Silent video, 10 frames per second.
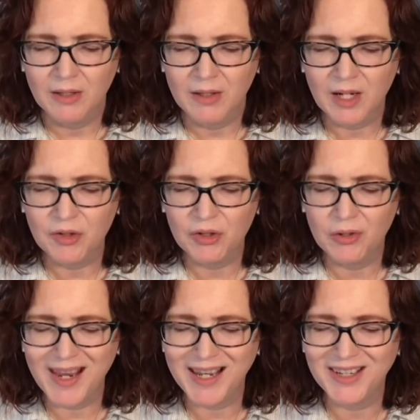not just so
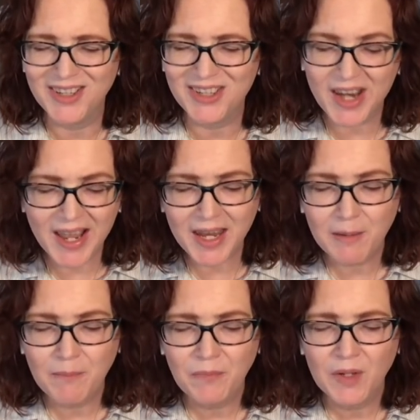they can see it,
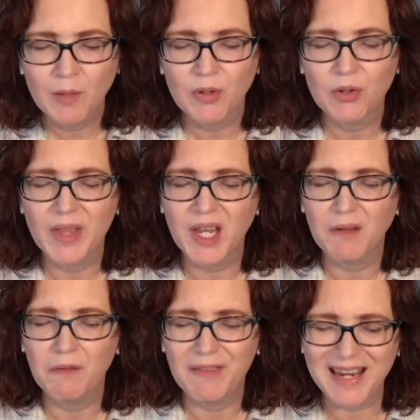but so they can
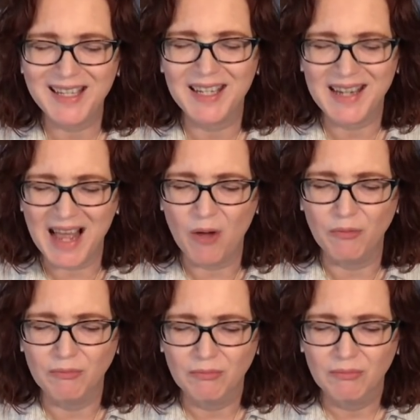face it down.
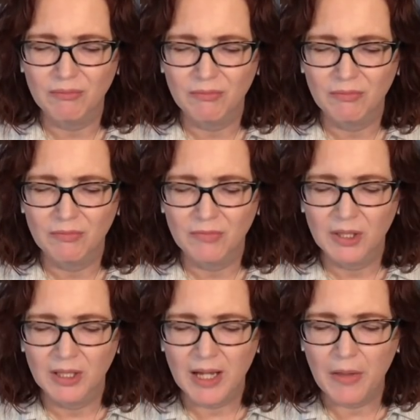
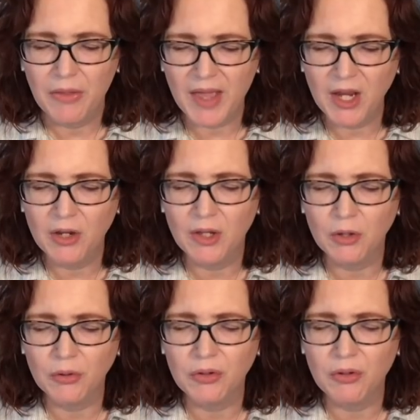I thank you that
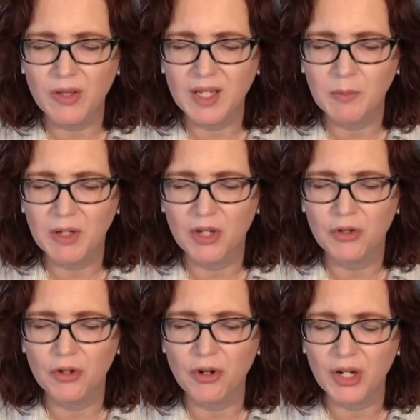you'll do this because
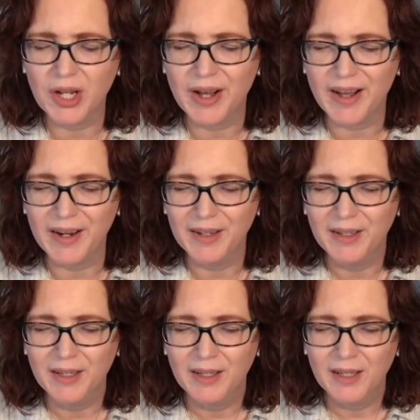you're a good God
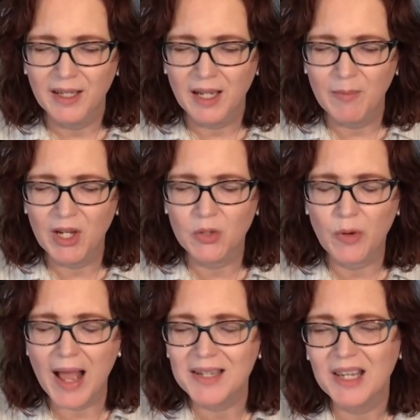and because we're
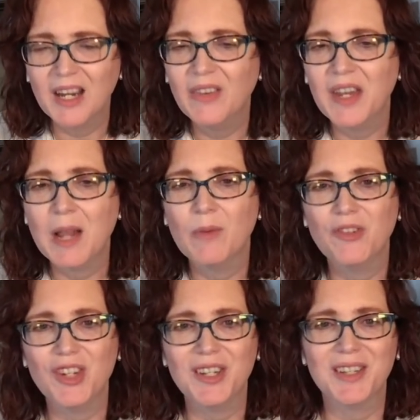asking in the name of
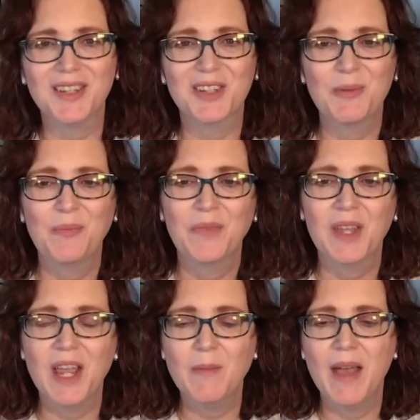Jesus.
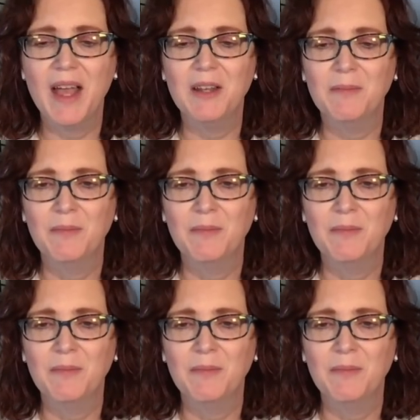Amen